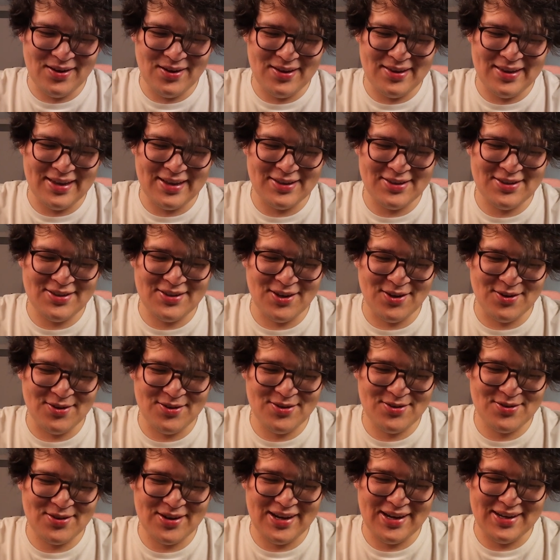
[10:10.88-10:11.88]
That's so
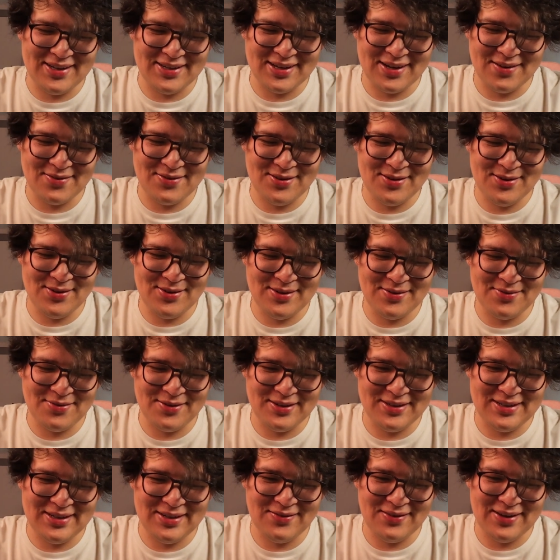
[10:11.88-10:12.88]
strange. I have two
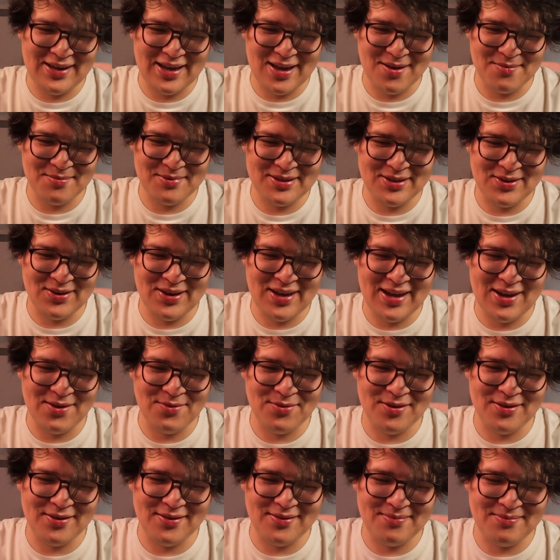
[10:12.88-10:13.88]
different TV apps. Okay,
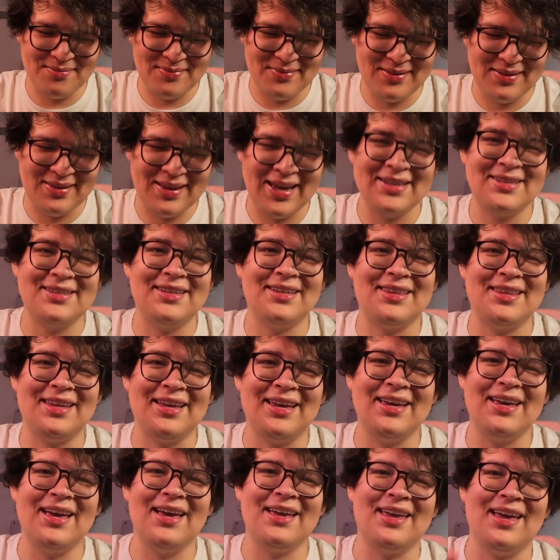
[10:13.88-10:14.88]
well, that's a
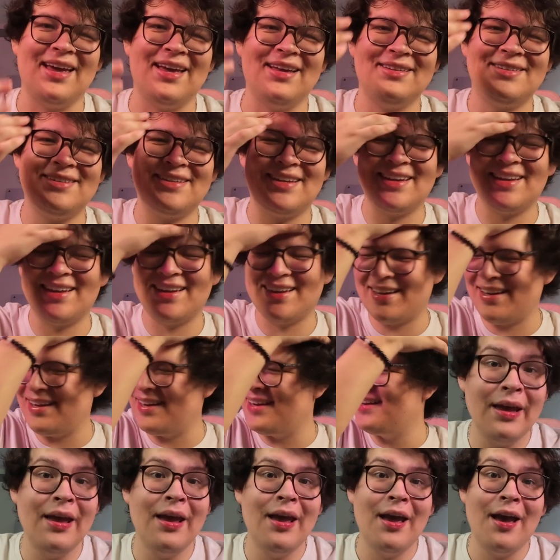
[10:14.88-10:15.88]
thing, I guess.
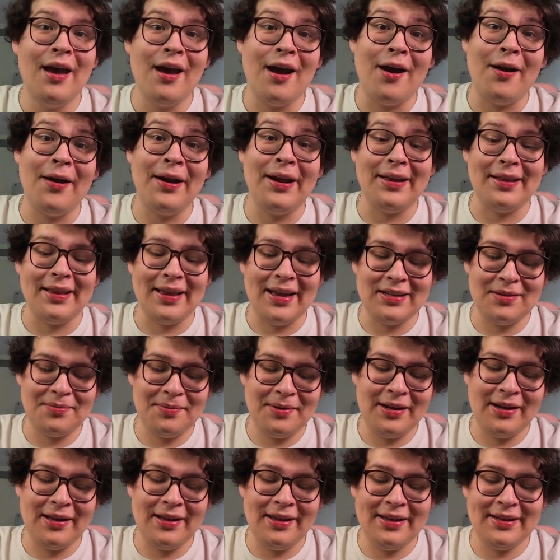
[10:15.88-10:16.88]
Alright, last but
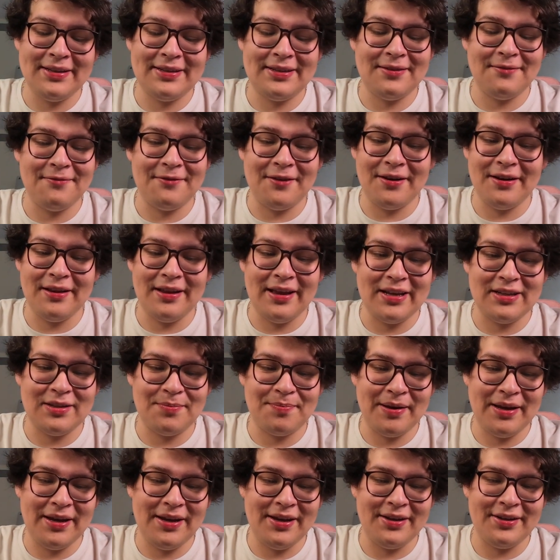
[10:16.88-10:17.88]
not least, very last
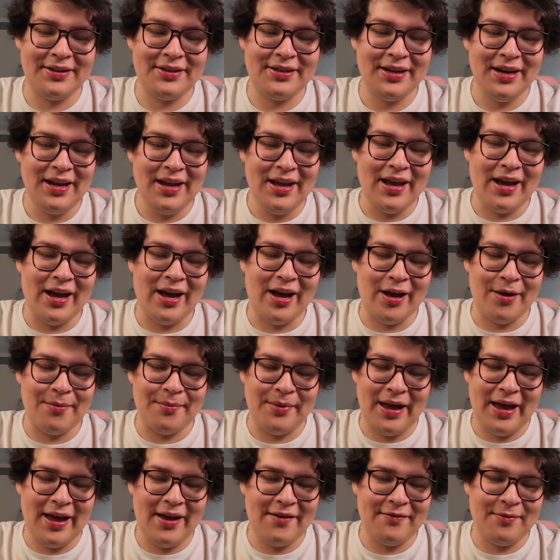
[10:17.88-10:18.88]
page.
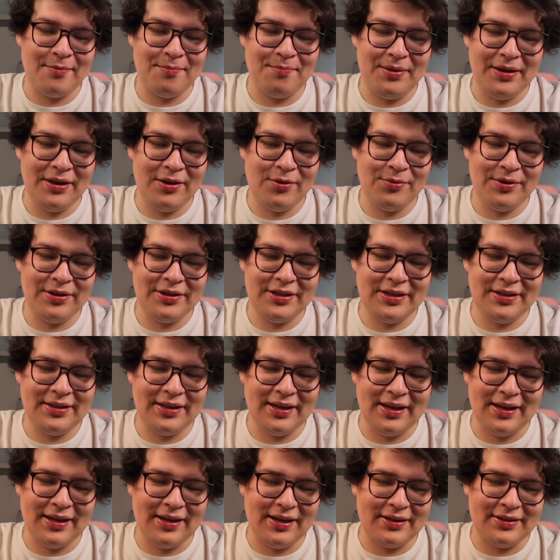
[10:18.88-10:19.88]
I have a big widget
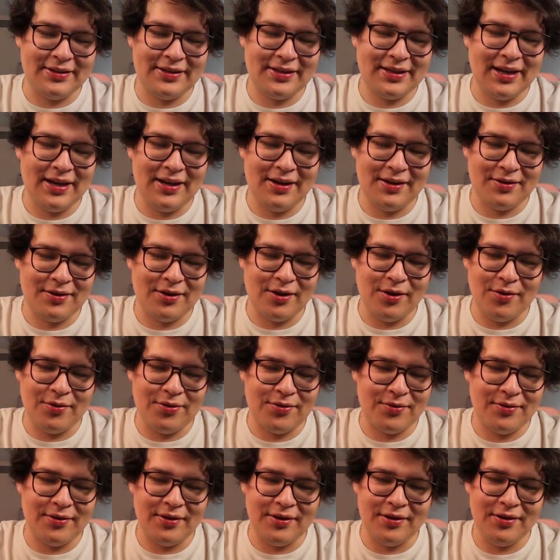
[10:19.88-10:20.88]
that I just kind of go
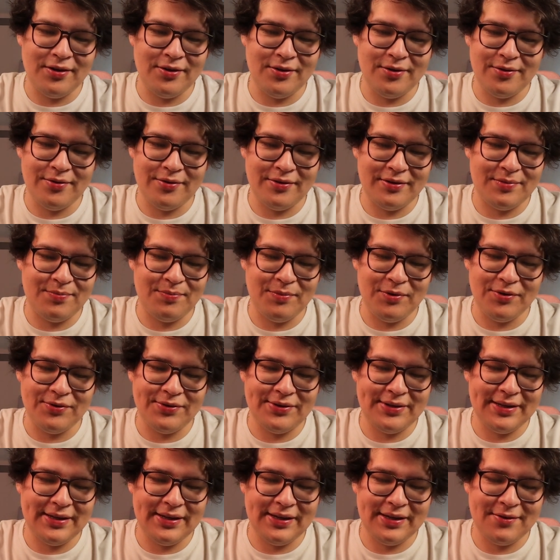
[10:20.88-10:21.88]
through the news,
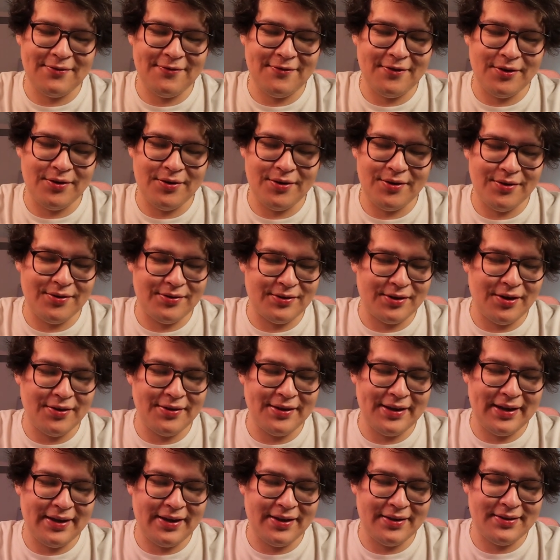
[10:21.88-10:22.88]
music, photos, all
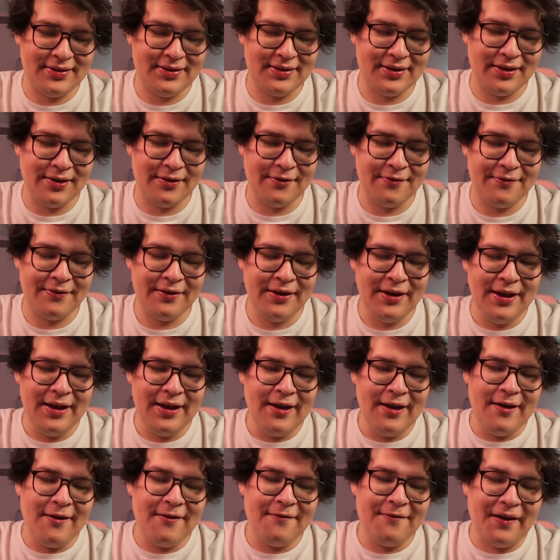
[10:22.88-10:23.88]
that good stuff.
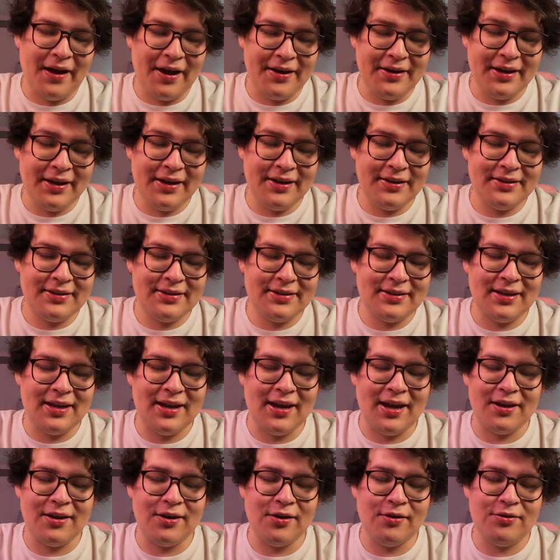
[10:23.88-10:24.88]
Finance,
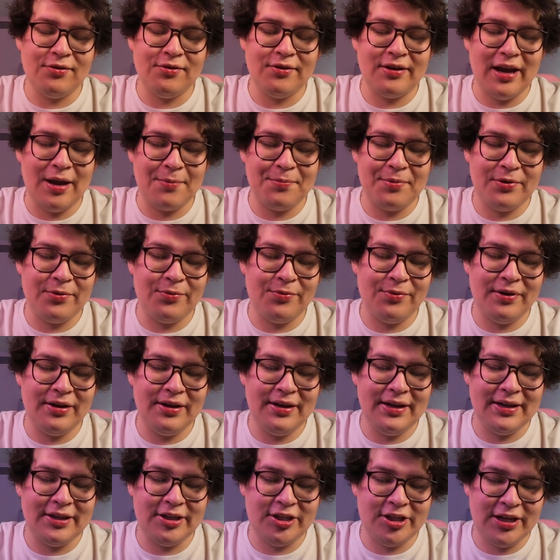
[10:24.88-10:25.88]
I go through Capital
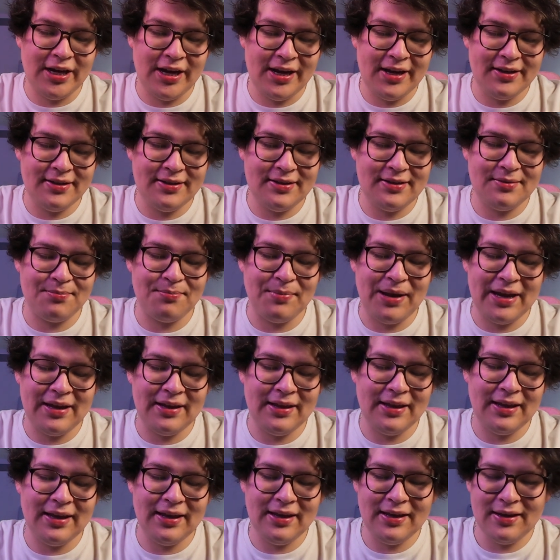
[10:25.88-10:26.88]
One and Chase
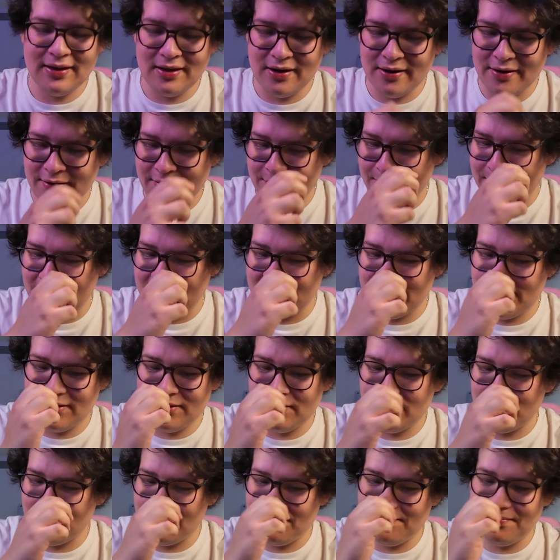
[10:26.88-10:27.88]
mainly are my
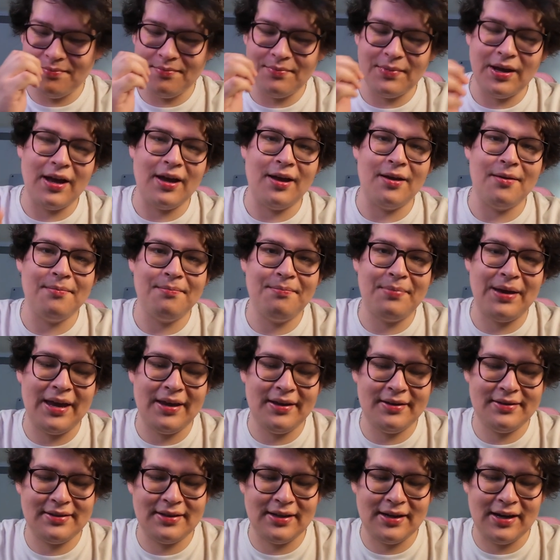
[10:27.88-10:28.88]
two
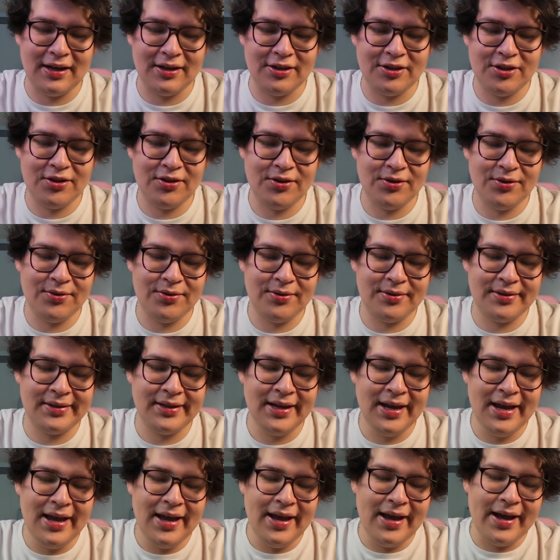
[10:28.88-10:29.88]
banks that I choose.
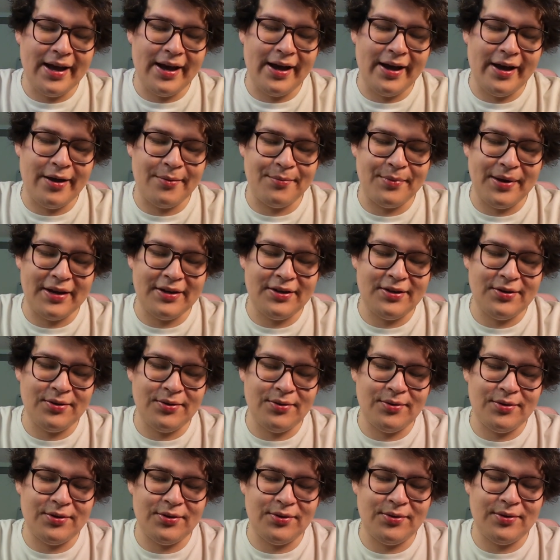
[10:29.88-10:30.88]
I
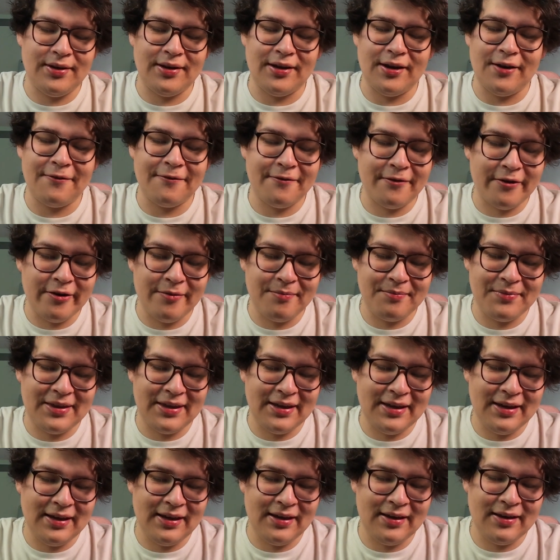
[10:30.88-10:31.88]
do the Affirm
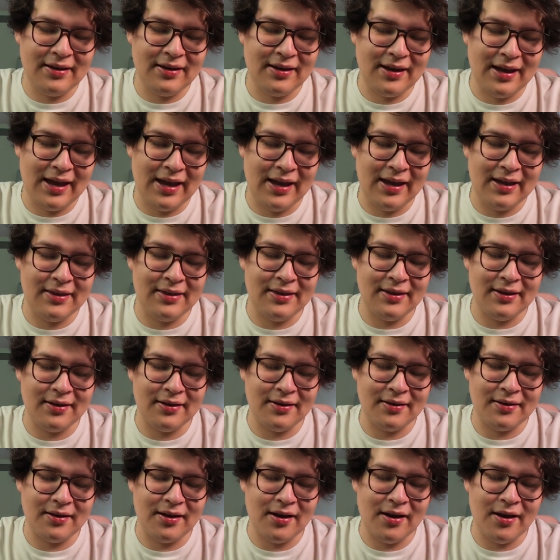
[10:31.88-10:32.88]
thing and
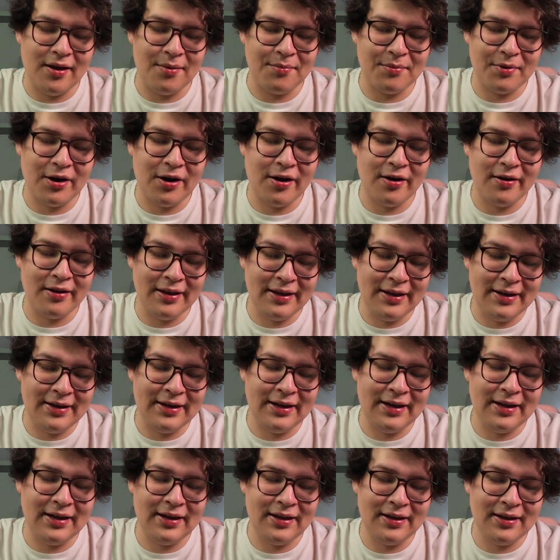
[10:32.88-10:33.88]
the
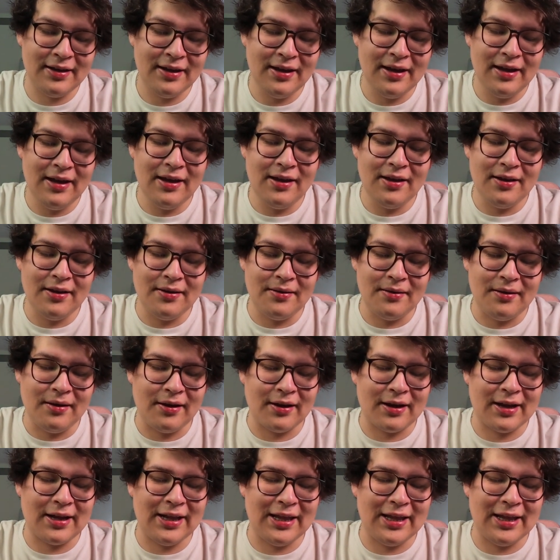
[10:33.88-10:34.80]
Klarna, I